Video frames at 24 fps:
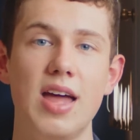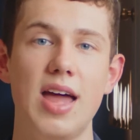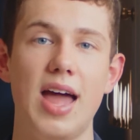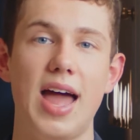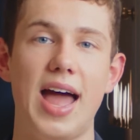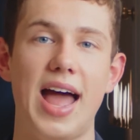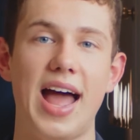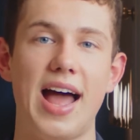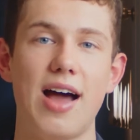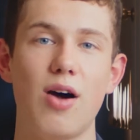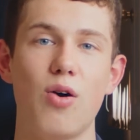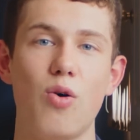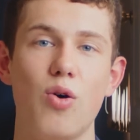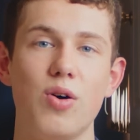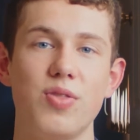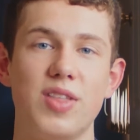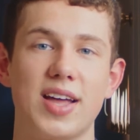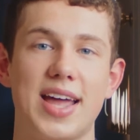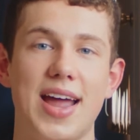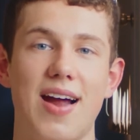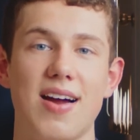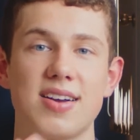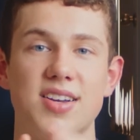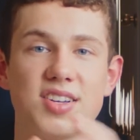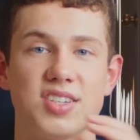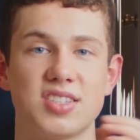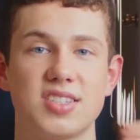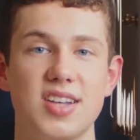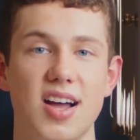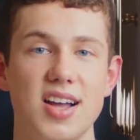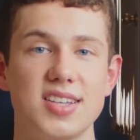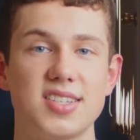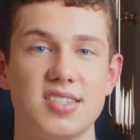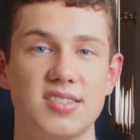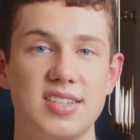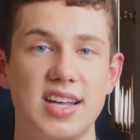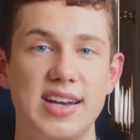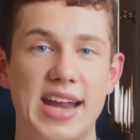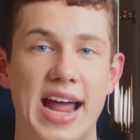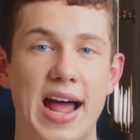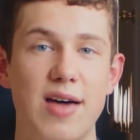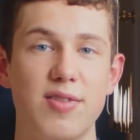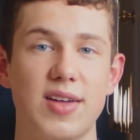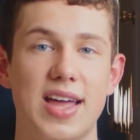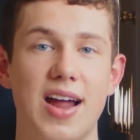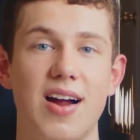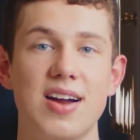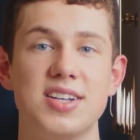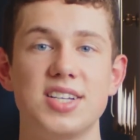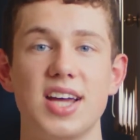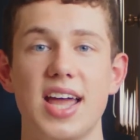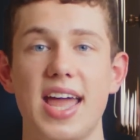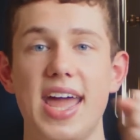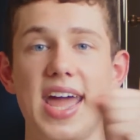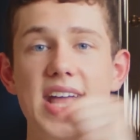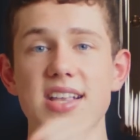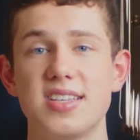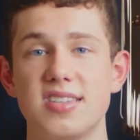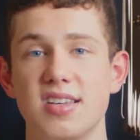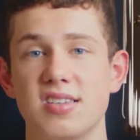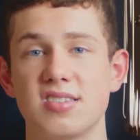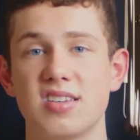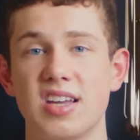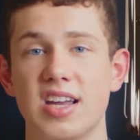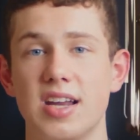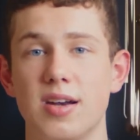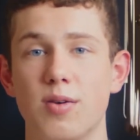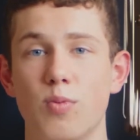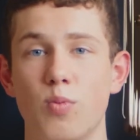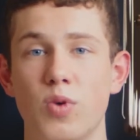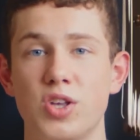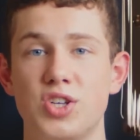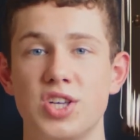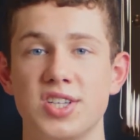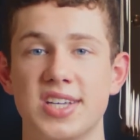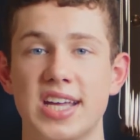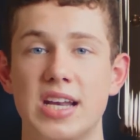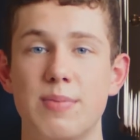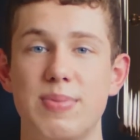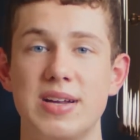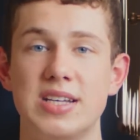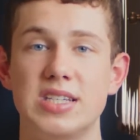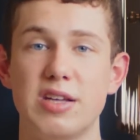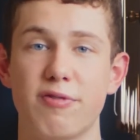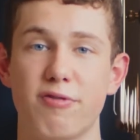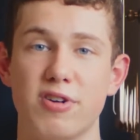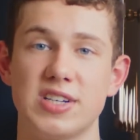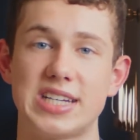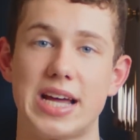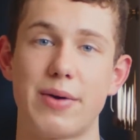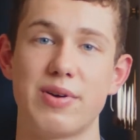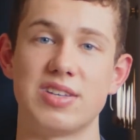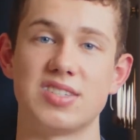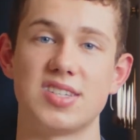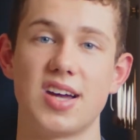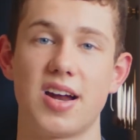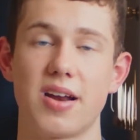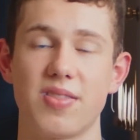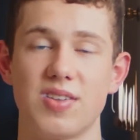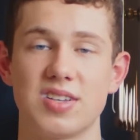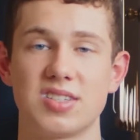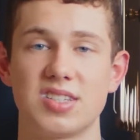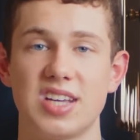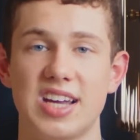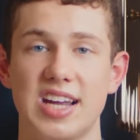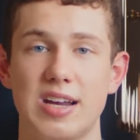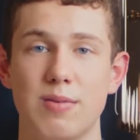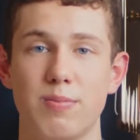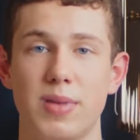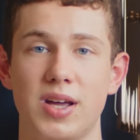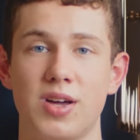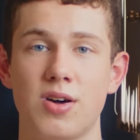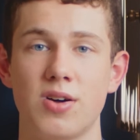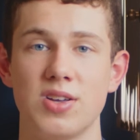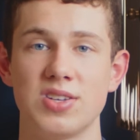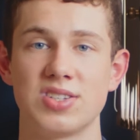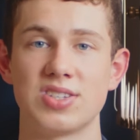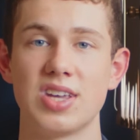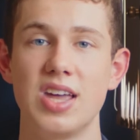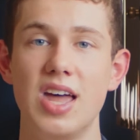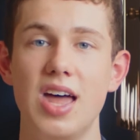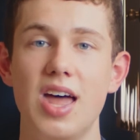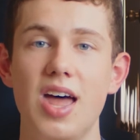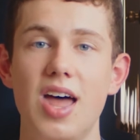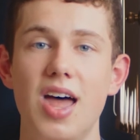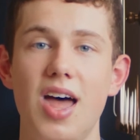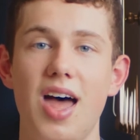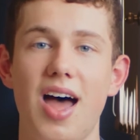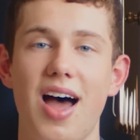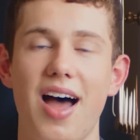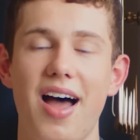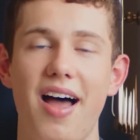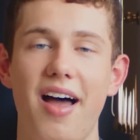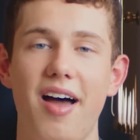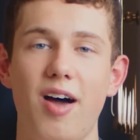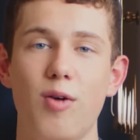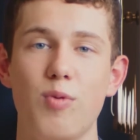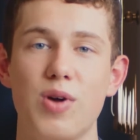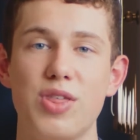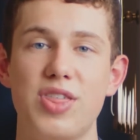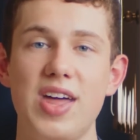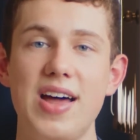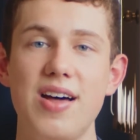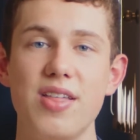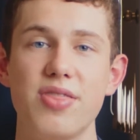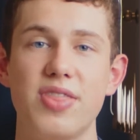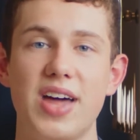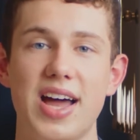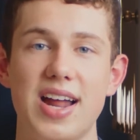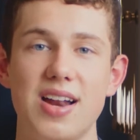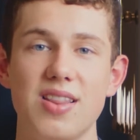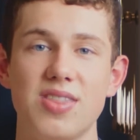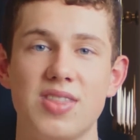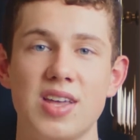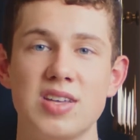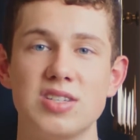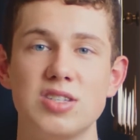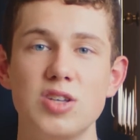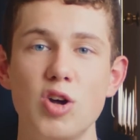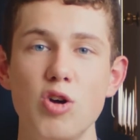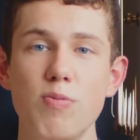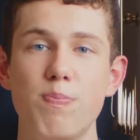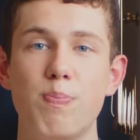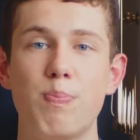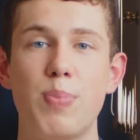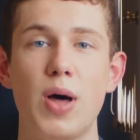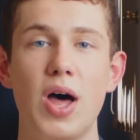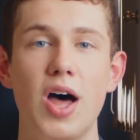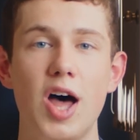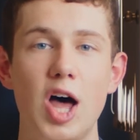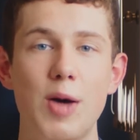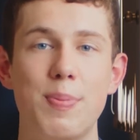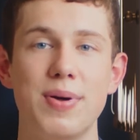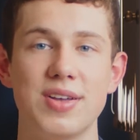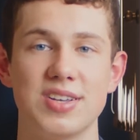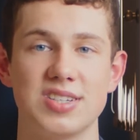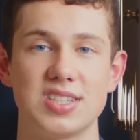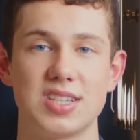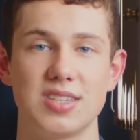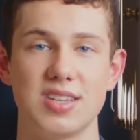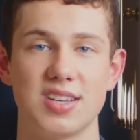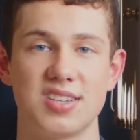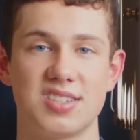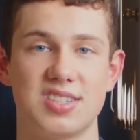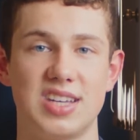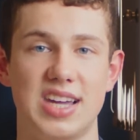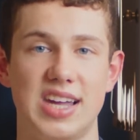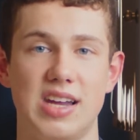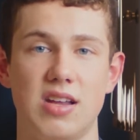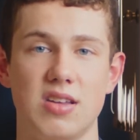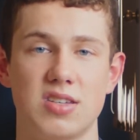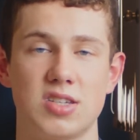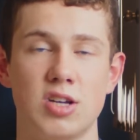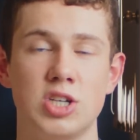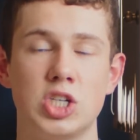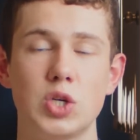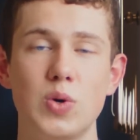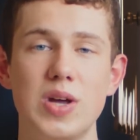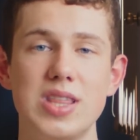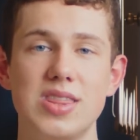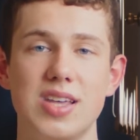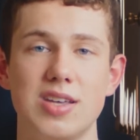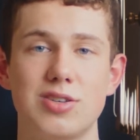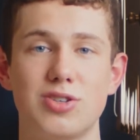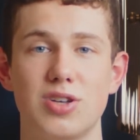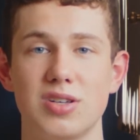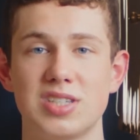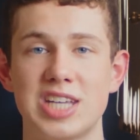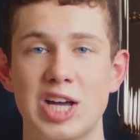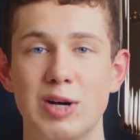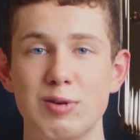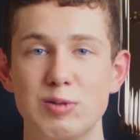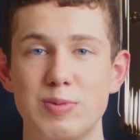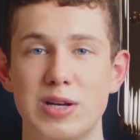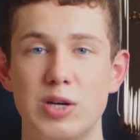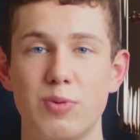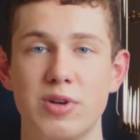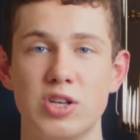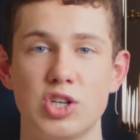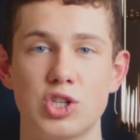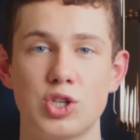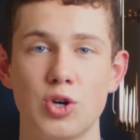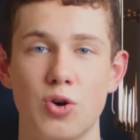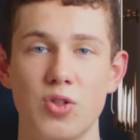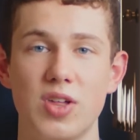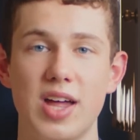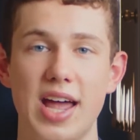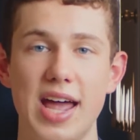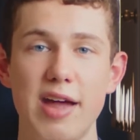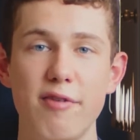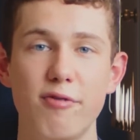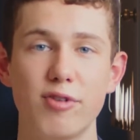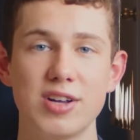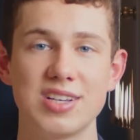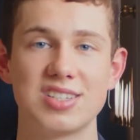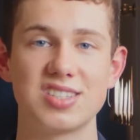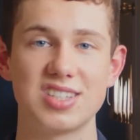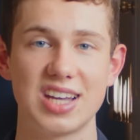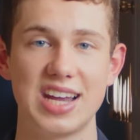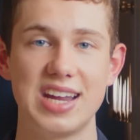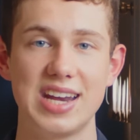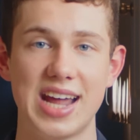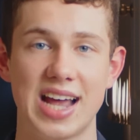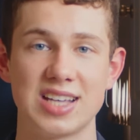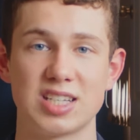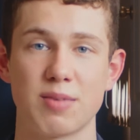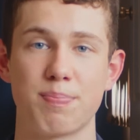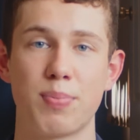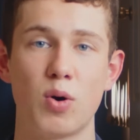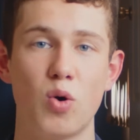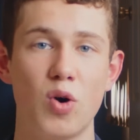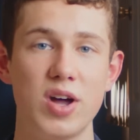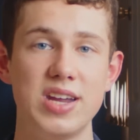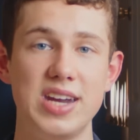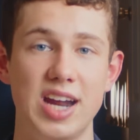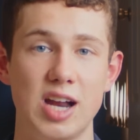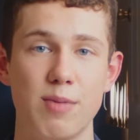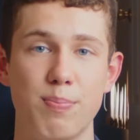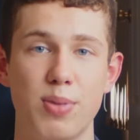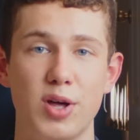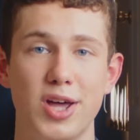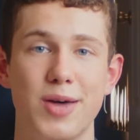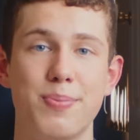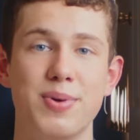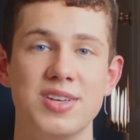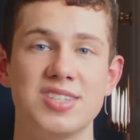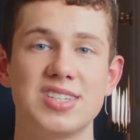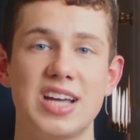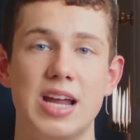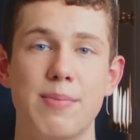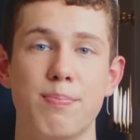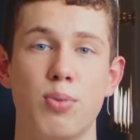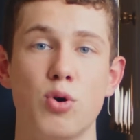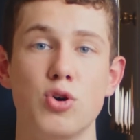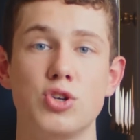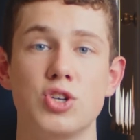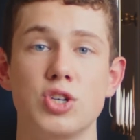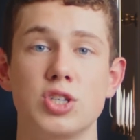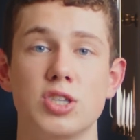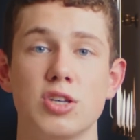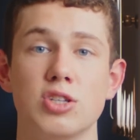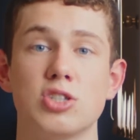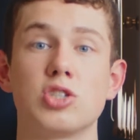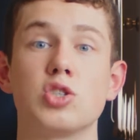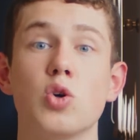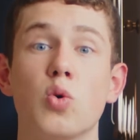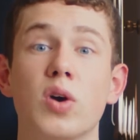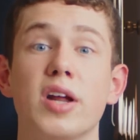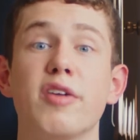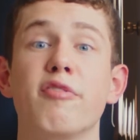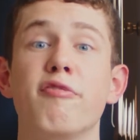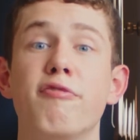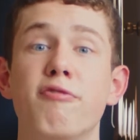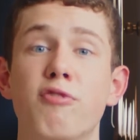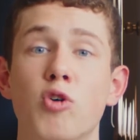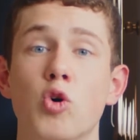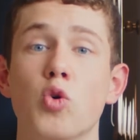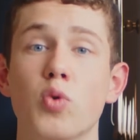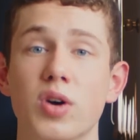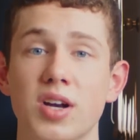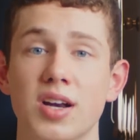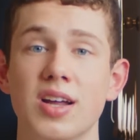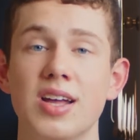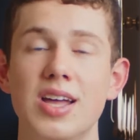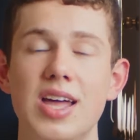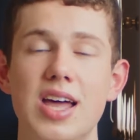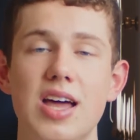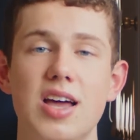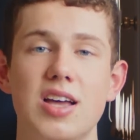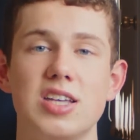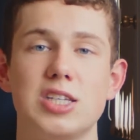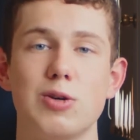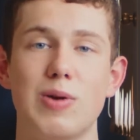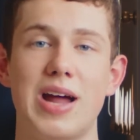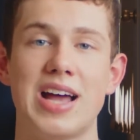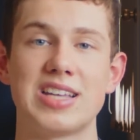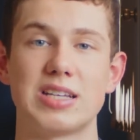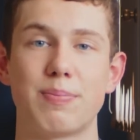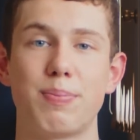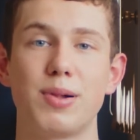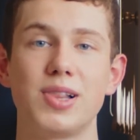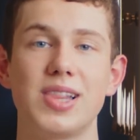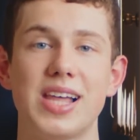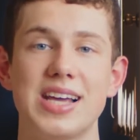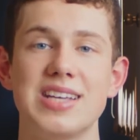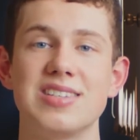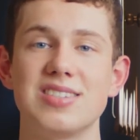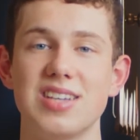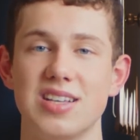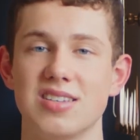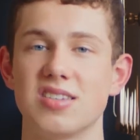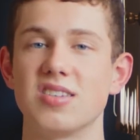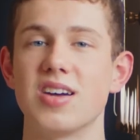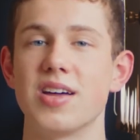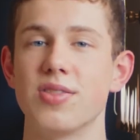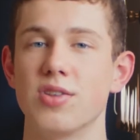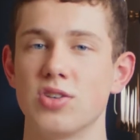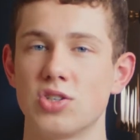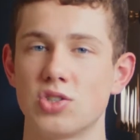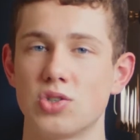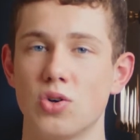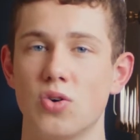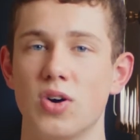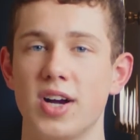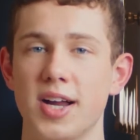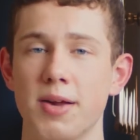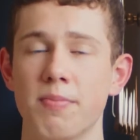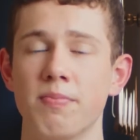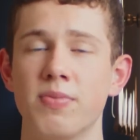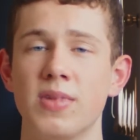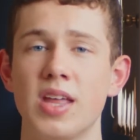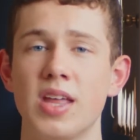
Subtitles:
How the character starts the scene, how the character ends the scene, which is going to be different to how he started the scene, because without that, there's no purpose to the scene. So doing this just helps me to ensure that every scene has a point and a purpose and pushes the story forward, so it has a place inside the story.